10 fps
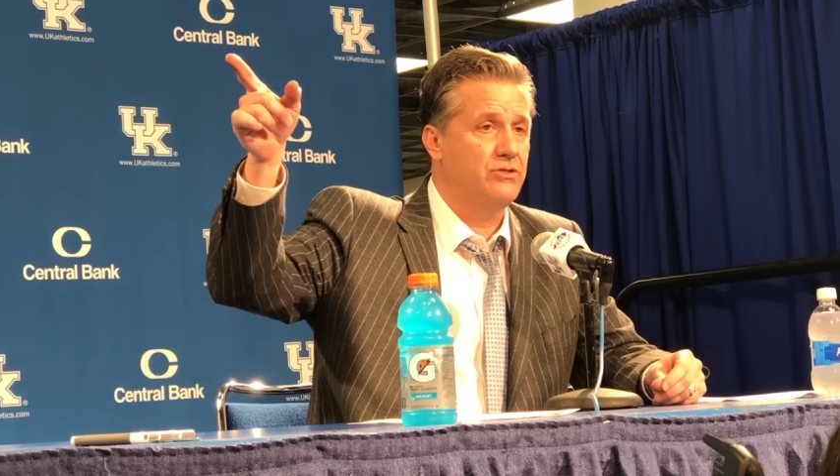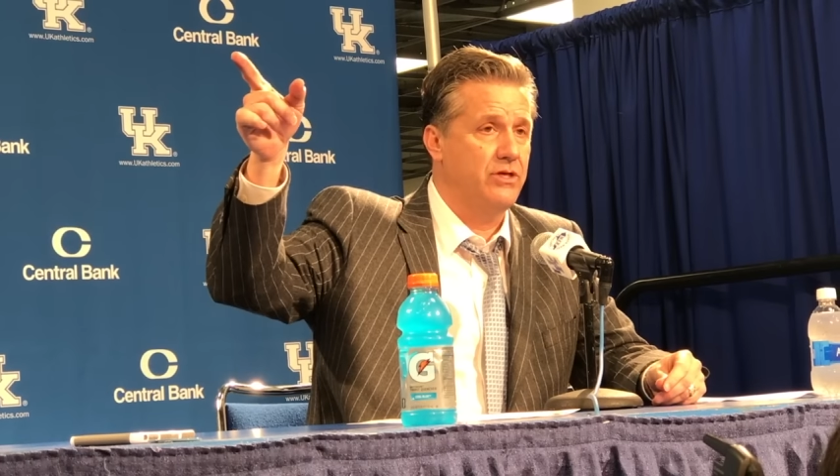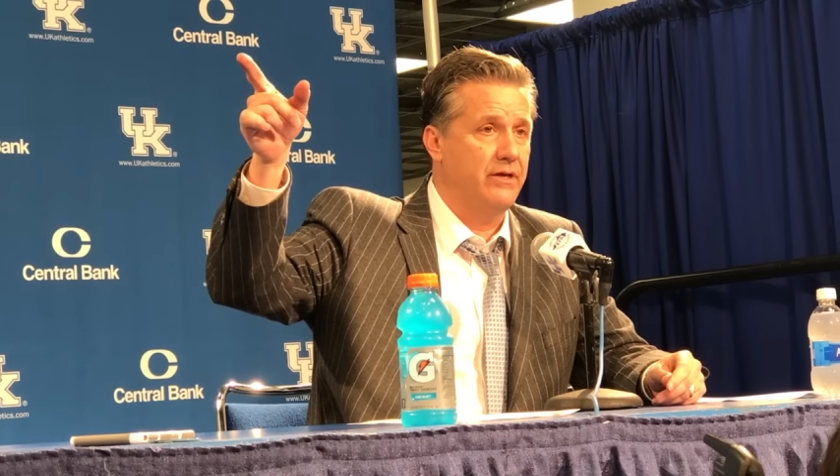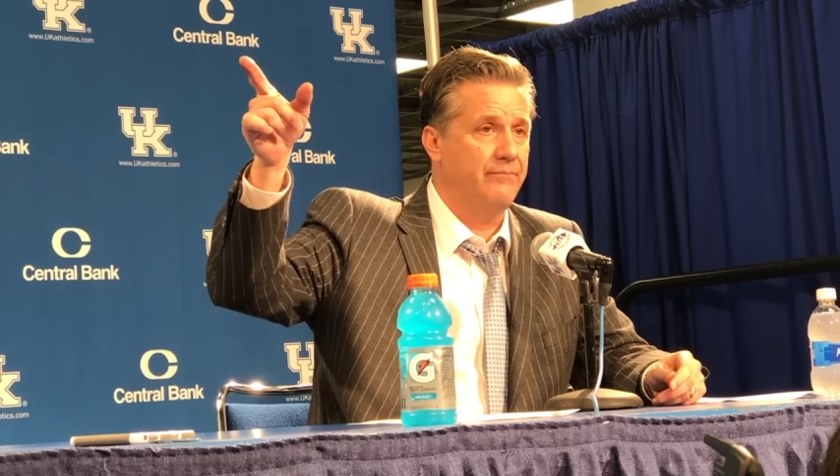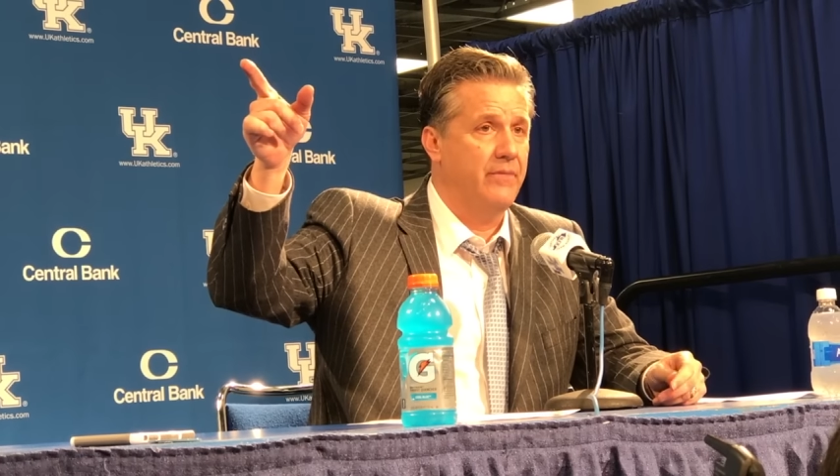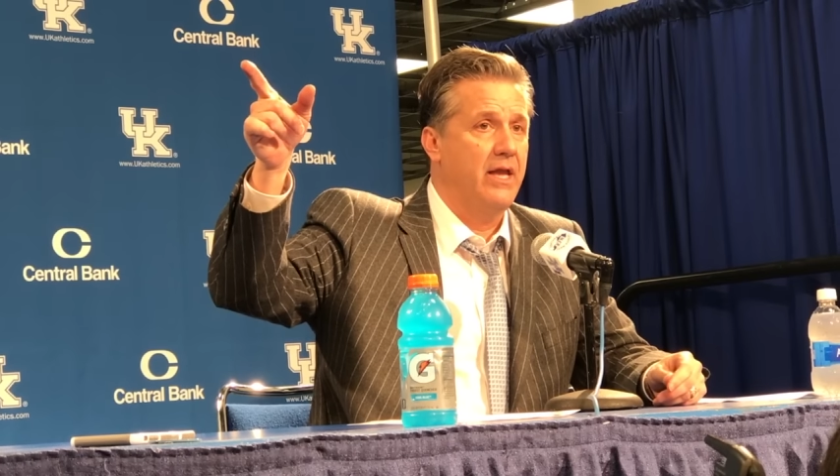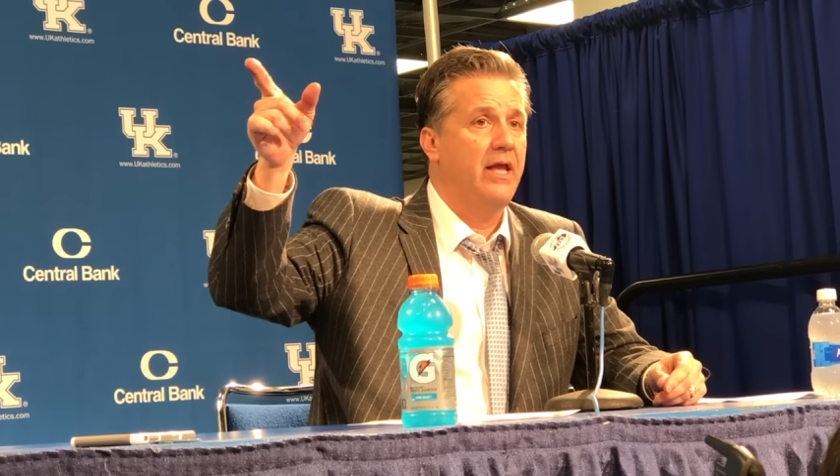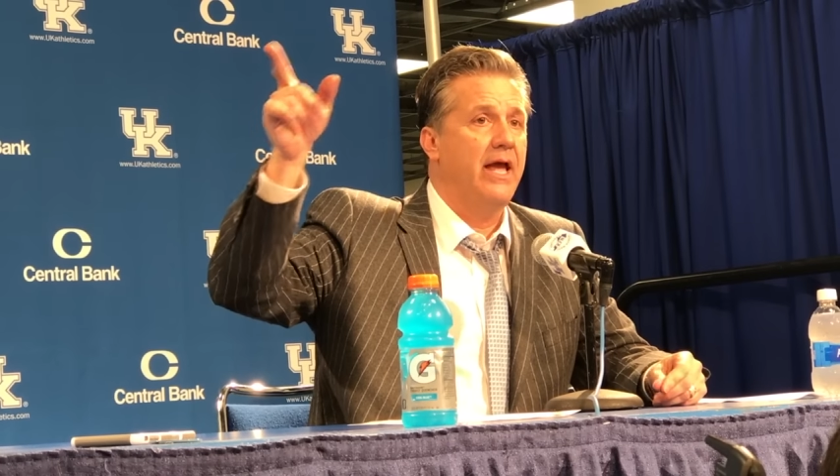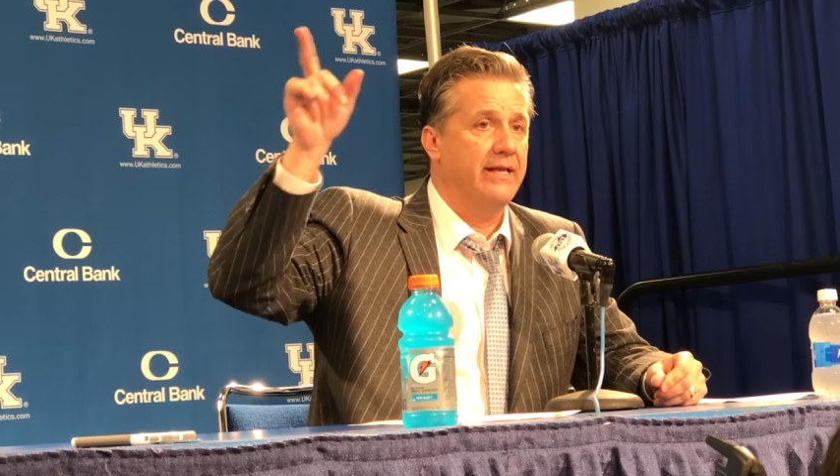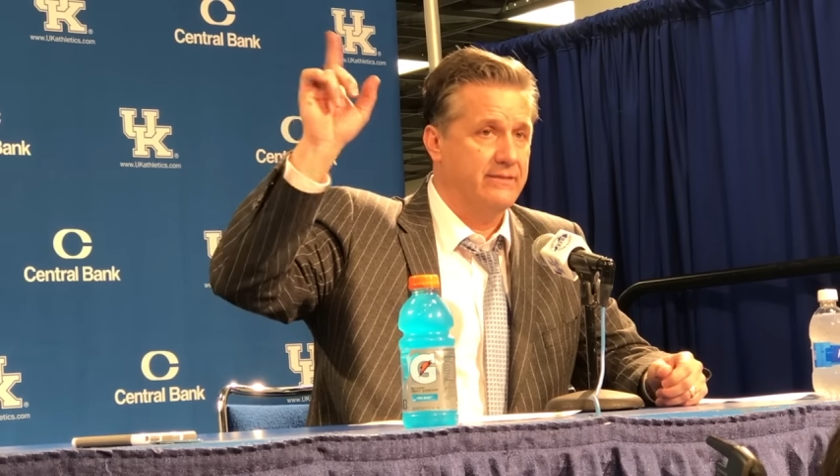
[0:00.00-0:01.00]
the gym
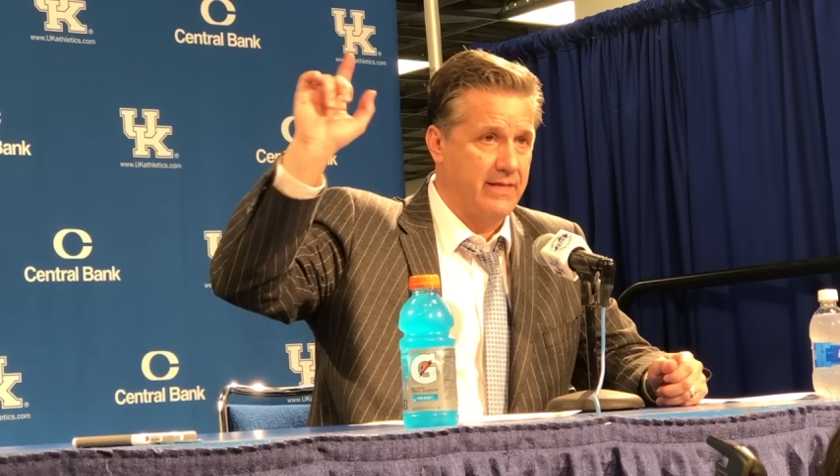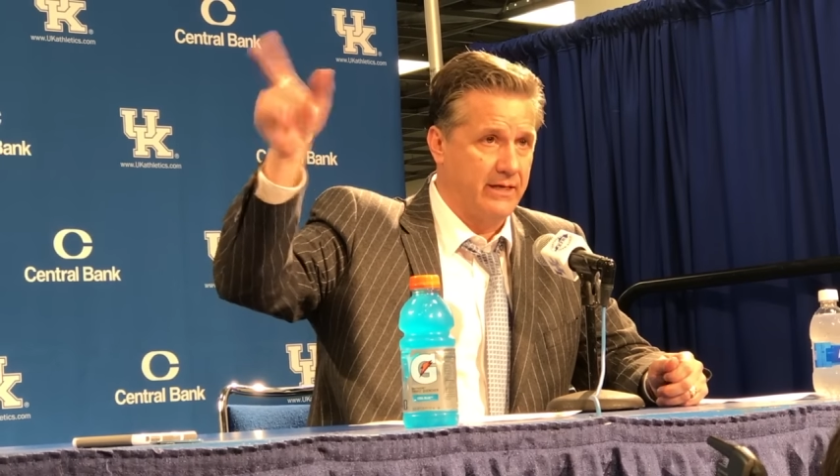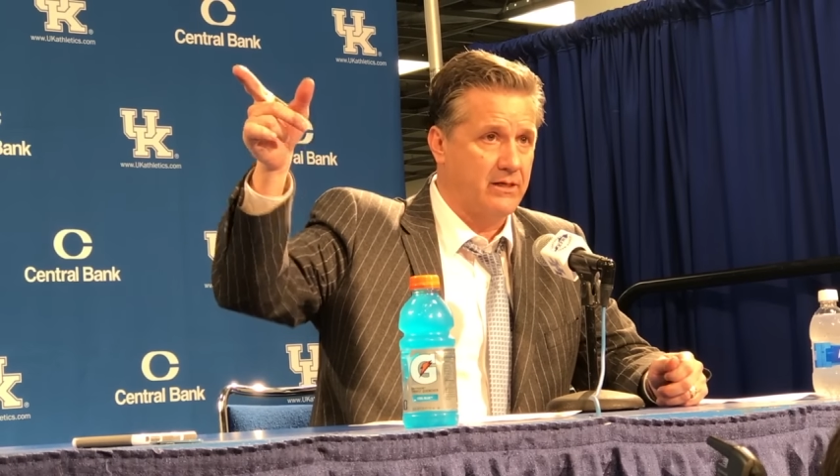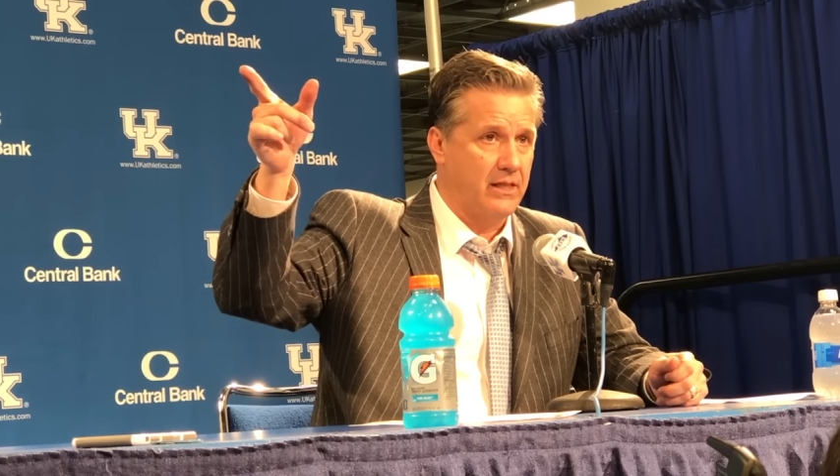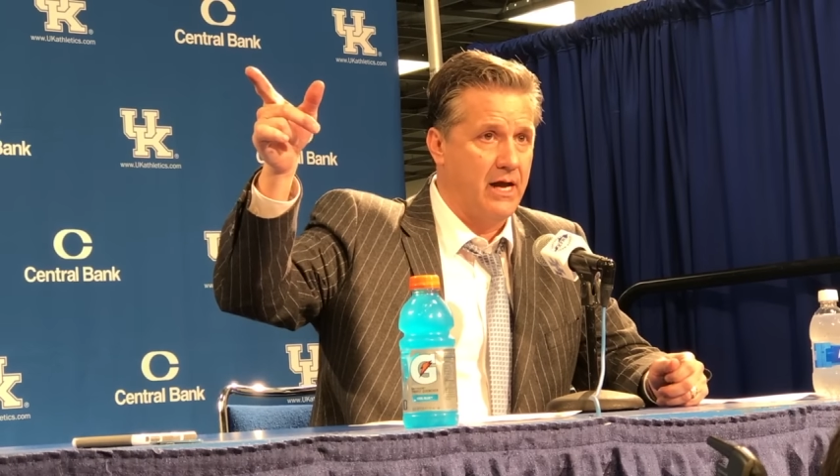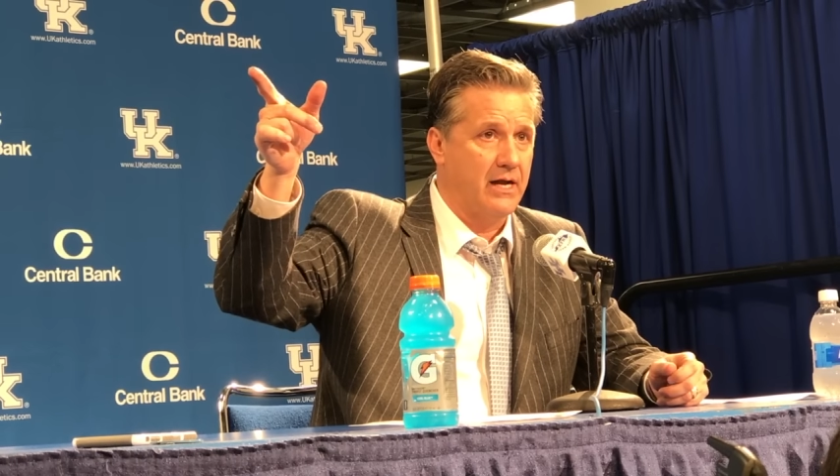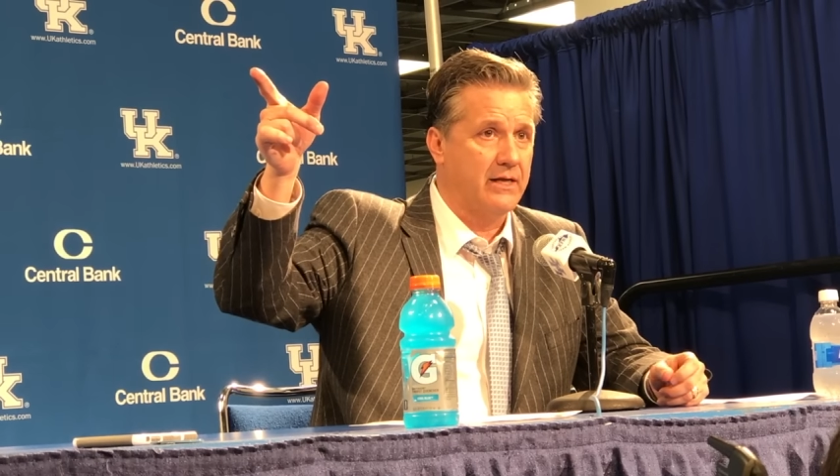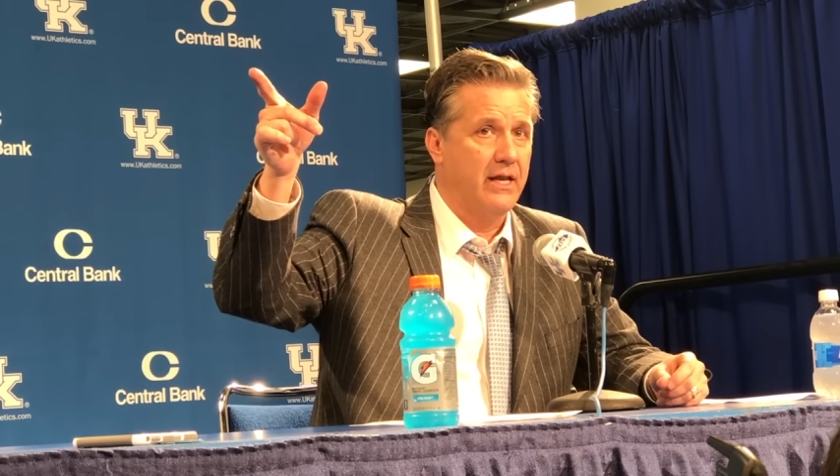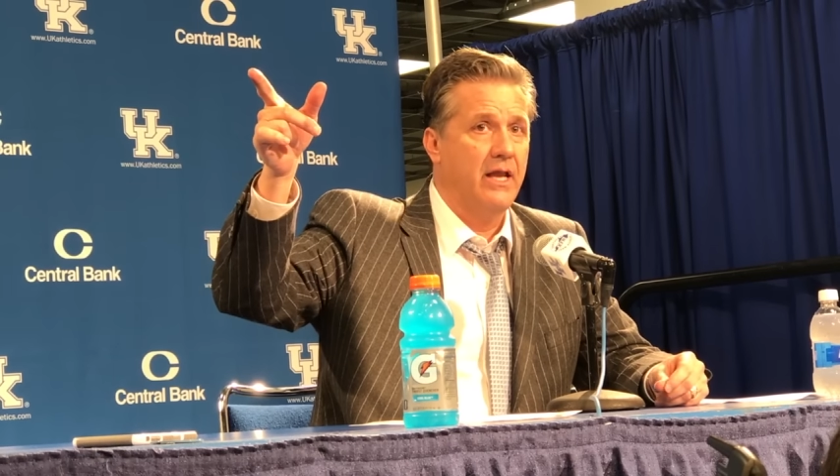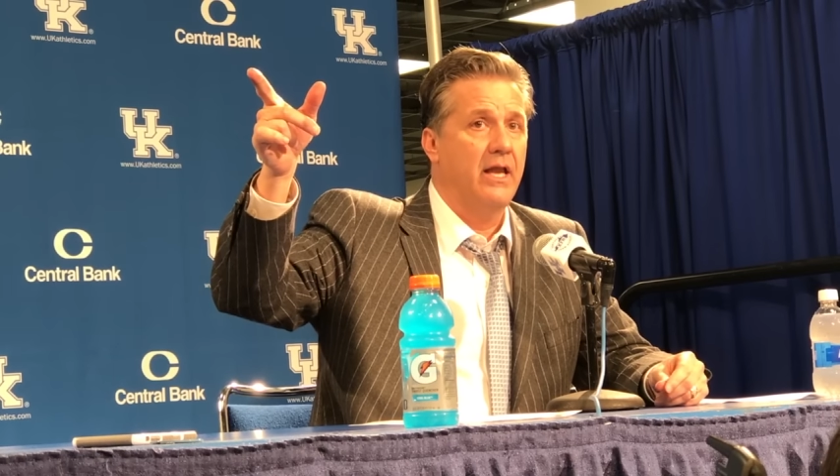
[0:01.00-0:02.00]
at 10 o'clock,